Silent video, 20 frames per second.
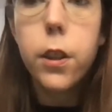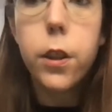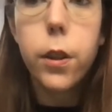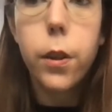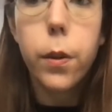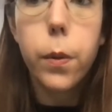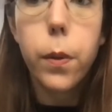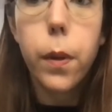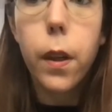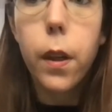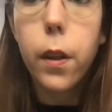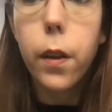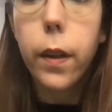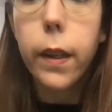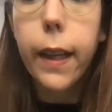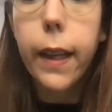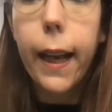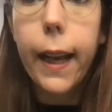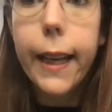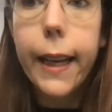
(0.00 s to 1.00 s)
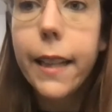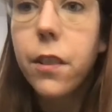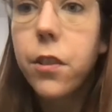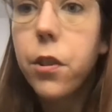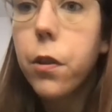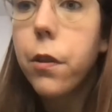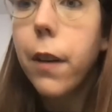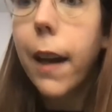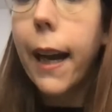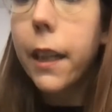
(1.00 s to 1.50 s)
to look at
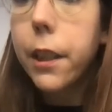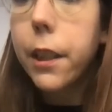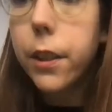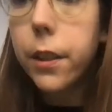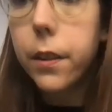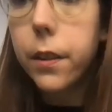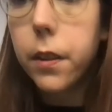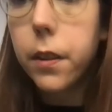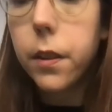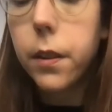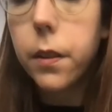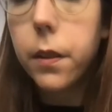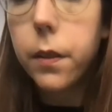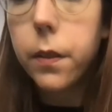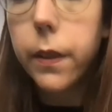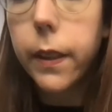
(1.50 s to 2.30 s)
interactions,